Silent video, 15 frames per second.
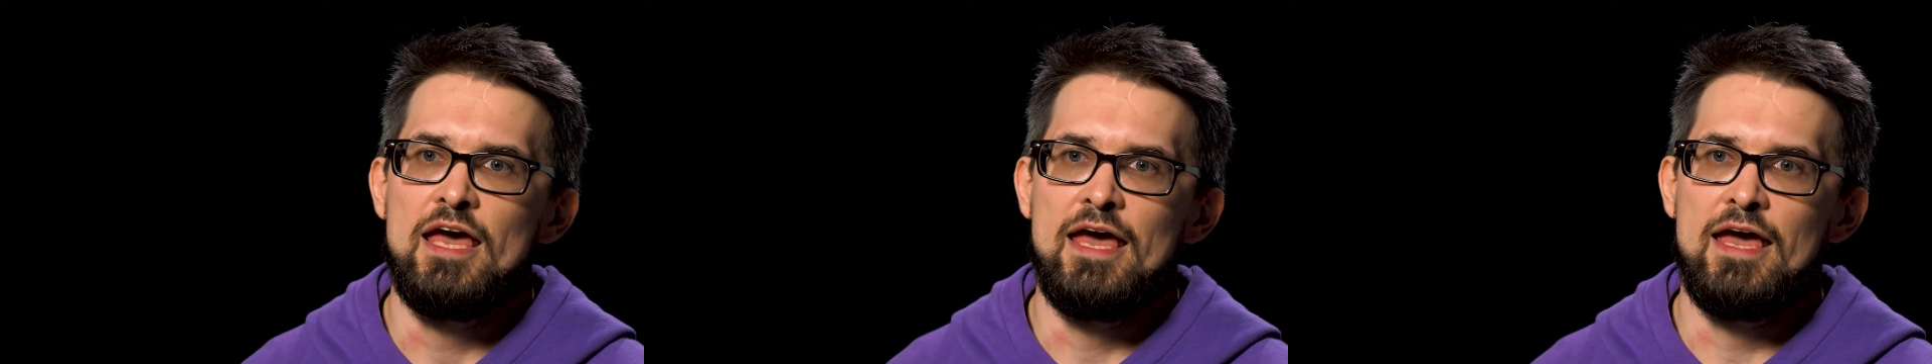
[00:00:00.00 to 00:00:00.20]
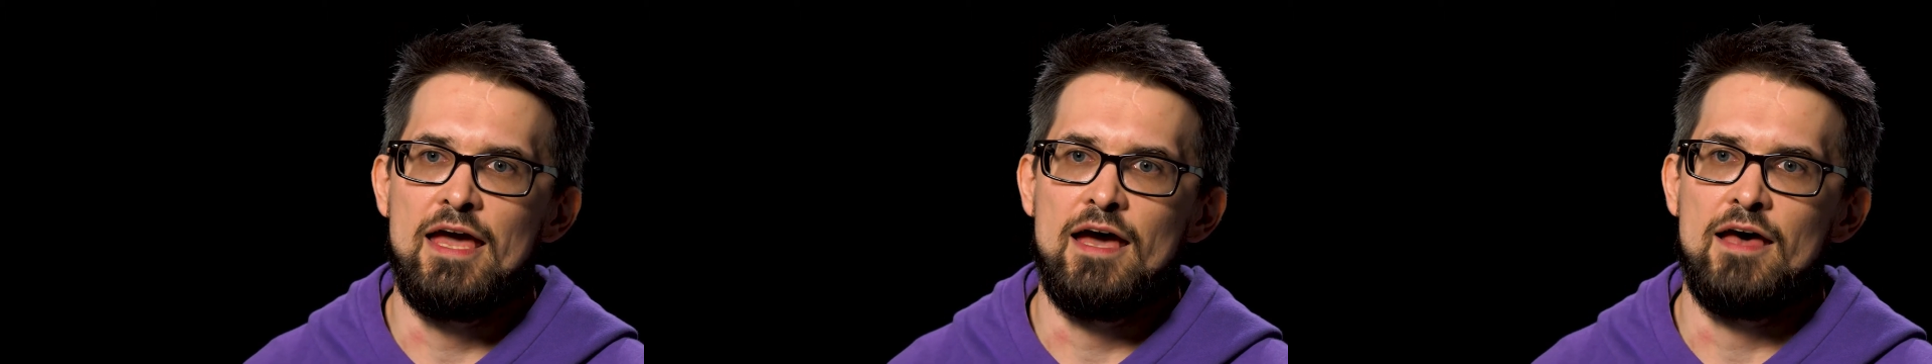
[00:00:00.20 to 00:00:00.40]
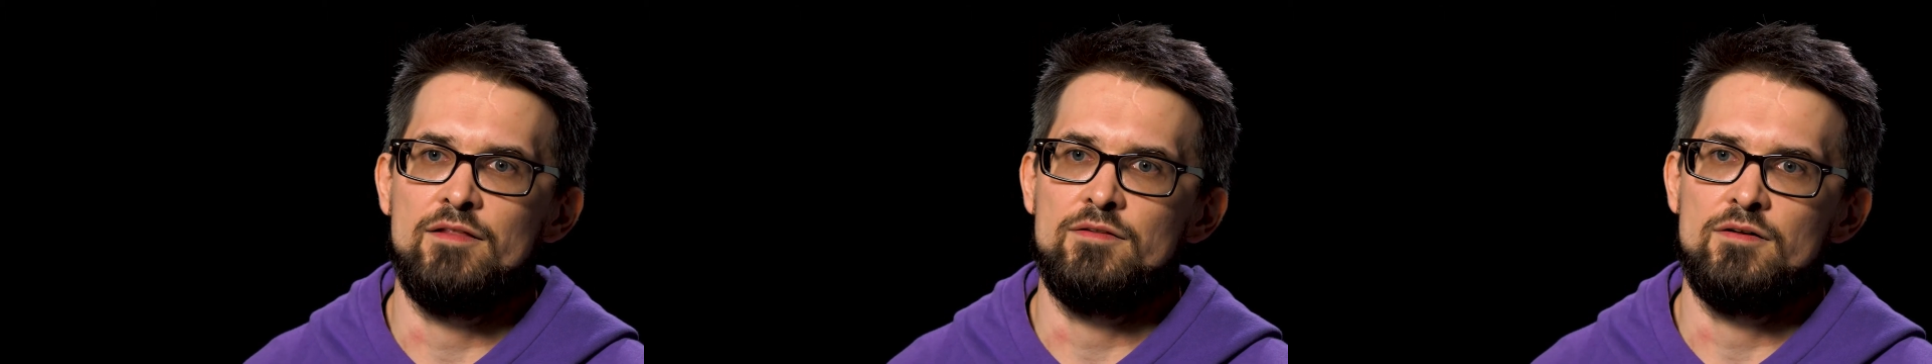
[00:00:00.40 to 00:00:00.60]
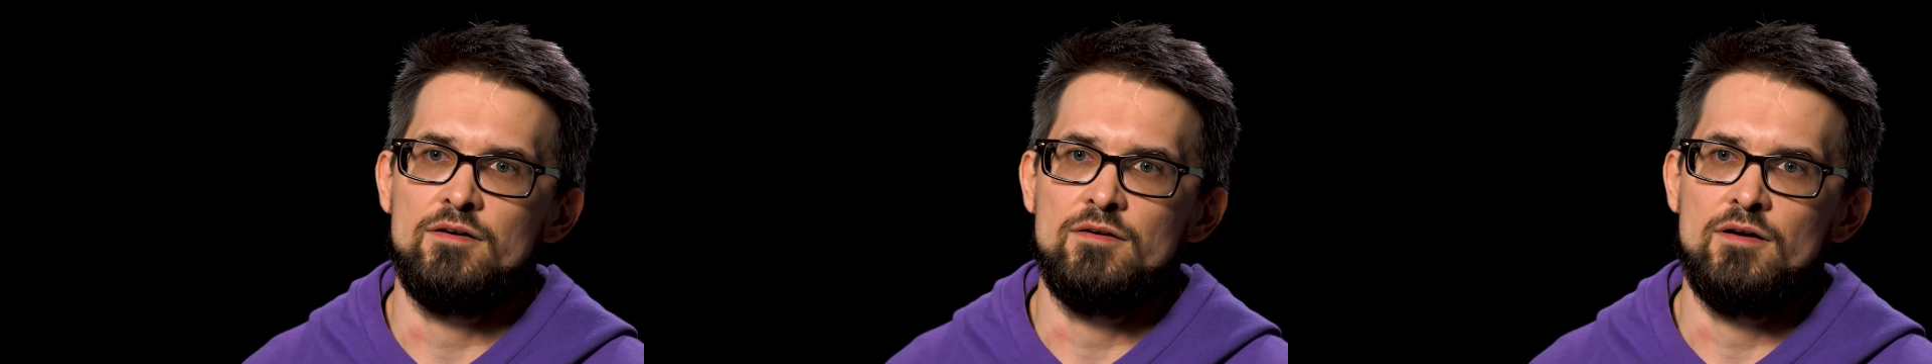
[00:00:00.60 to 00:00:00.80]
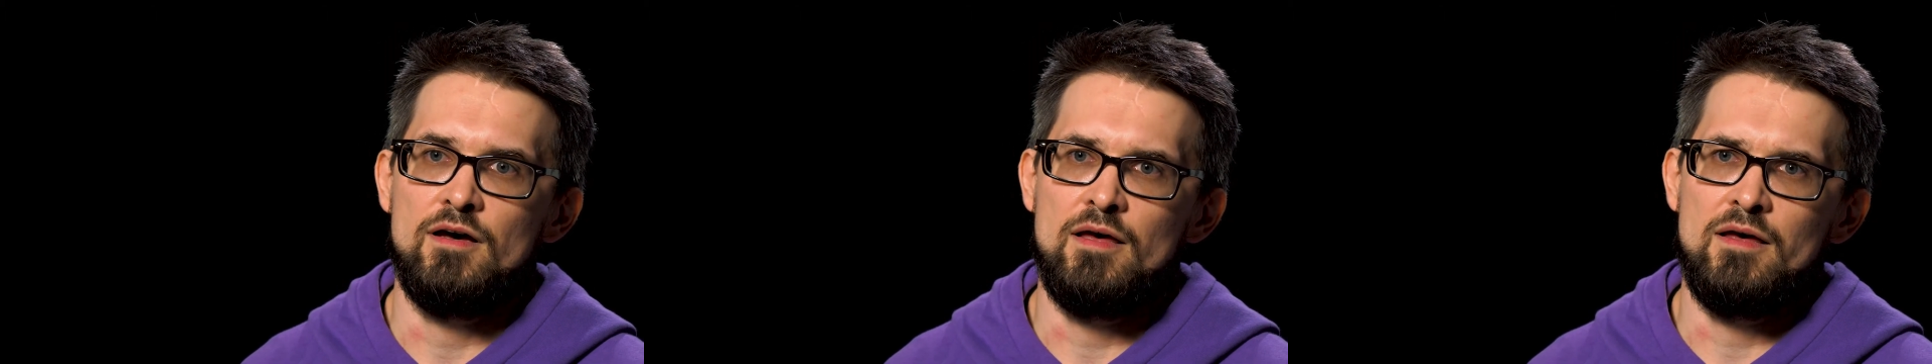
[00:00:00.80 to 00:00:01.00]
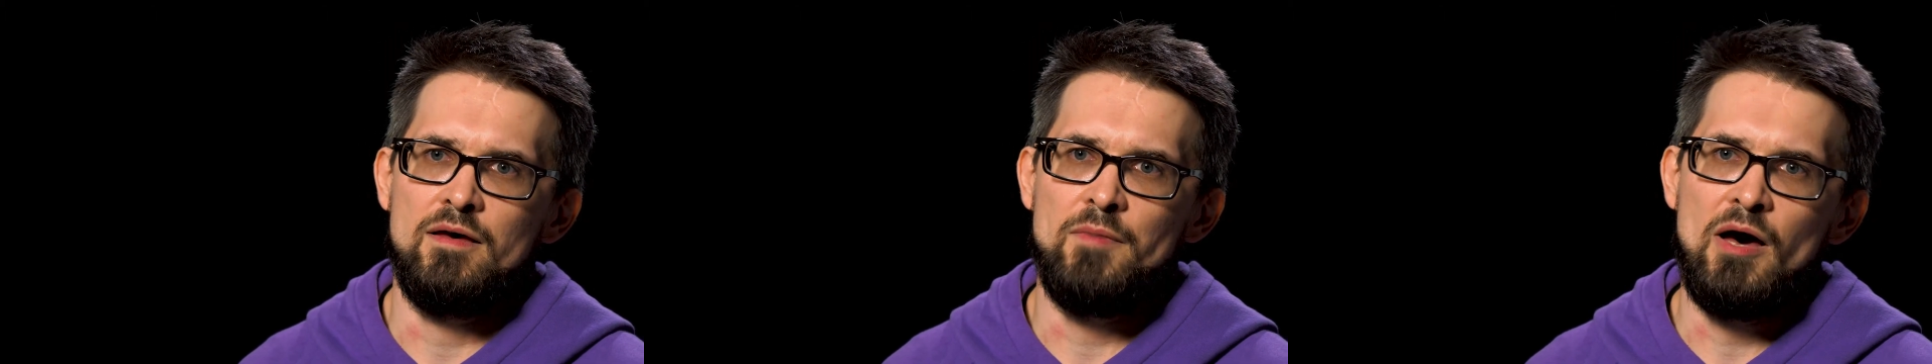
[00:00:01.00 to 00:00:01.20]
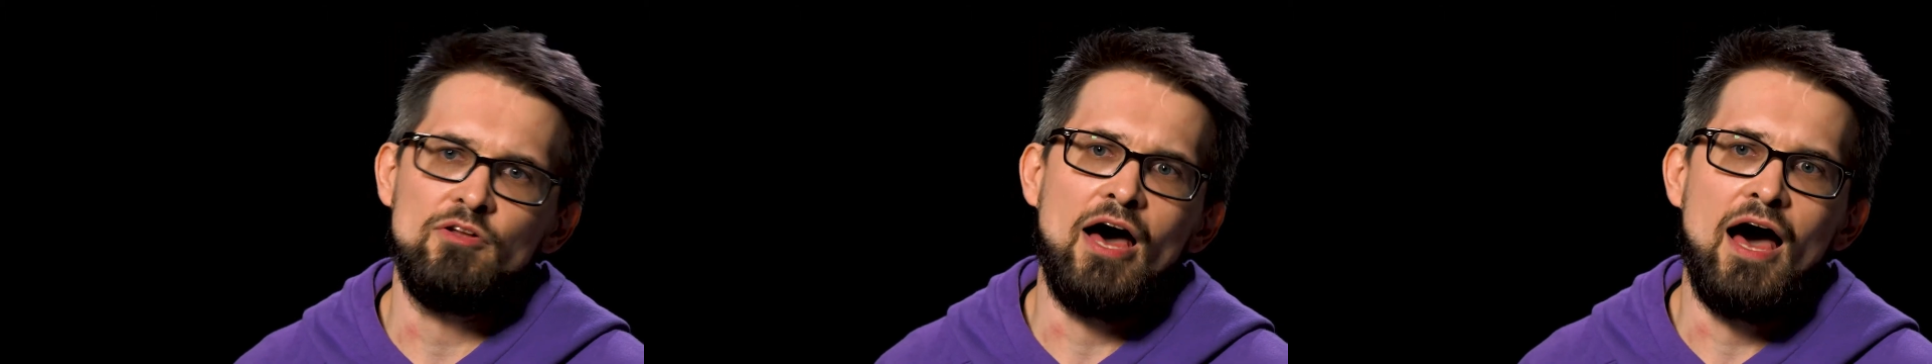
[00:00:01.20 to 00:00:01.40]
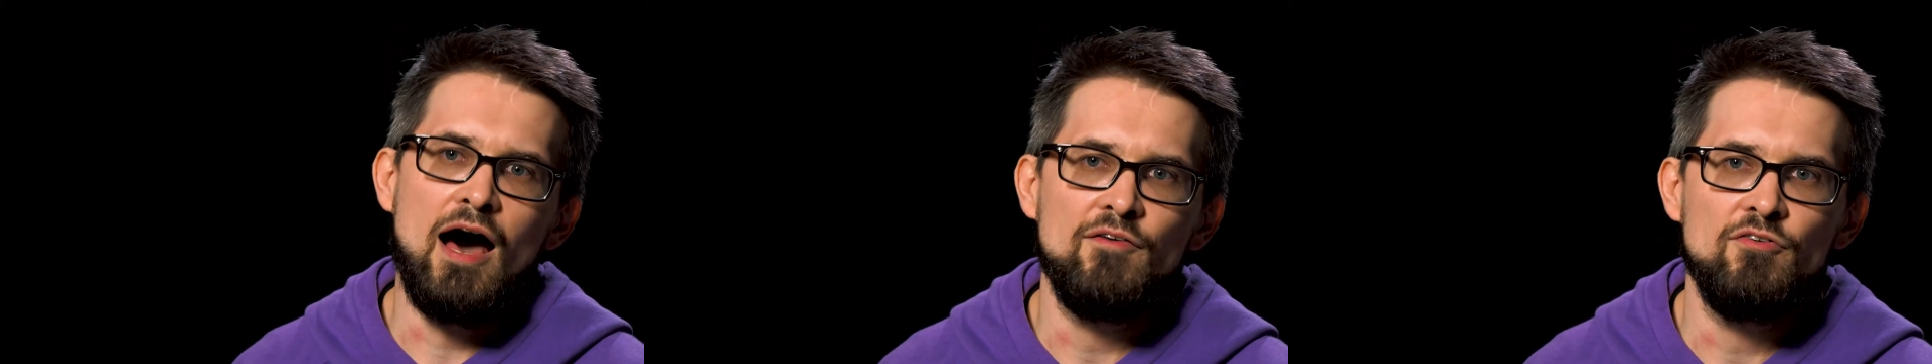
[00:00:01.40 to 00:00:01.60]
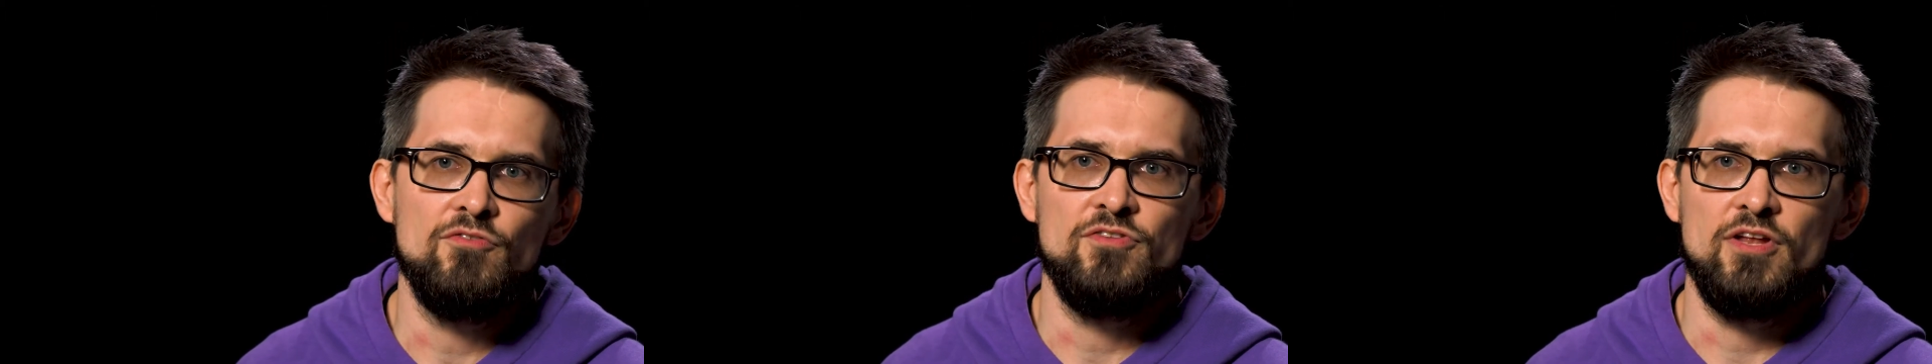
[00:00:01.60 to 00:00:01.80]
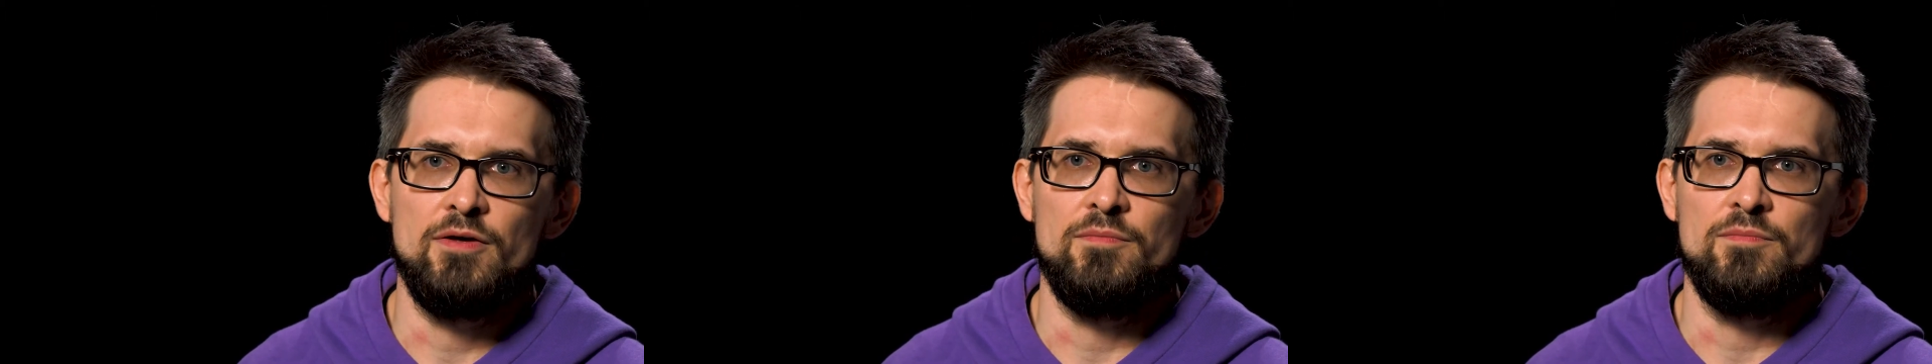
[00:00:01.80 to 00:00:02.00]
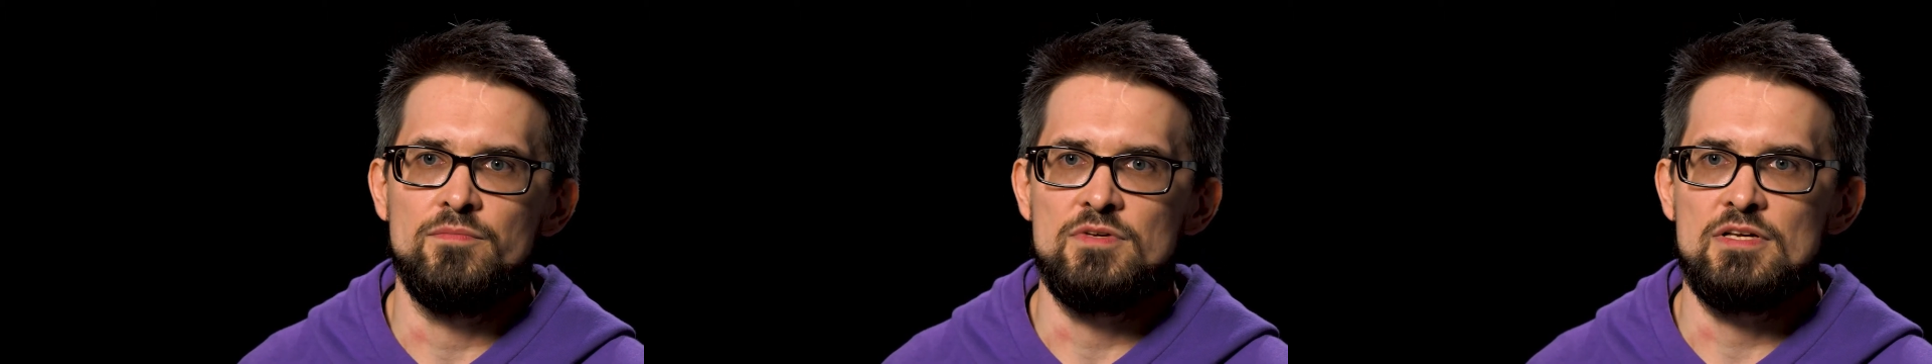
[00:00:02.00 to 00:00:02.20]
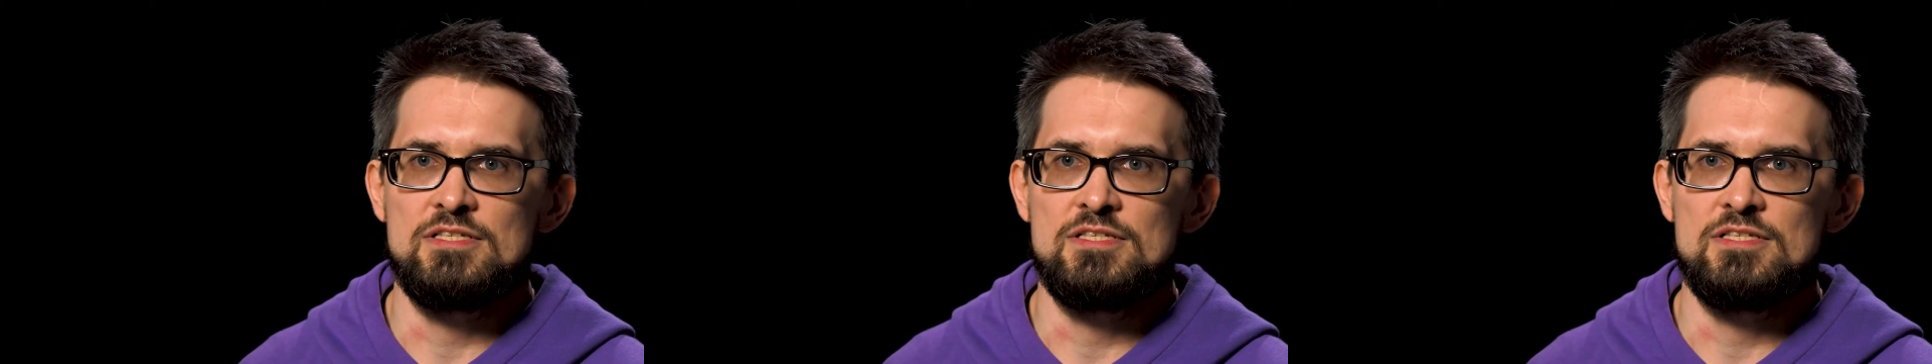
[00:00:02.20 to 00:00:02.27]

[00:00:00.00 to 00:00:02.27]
and about half of them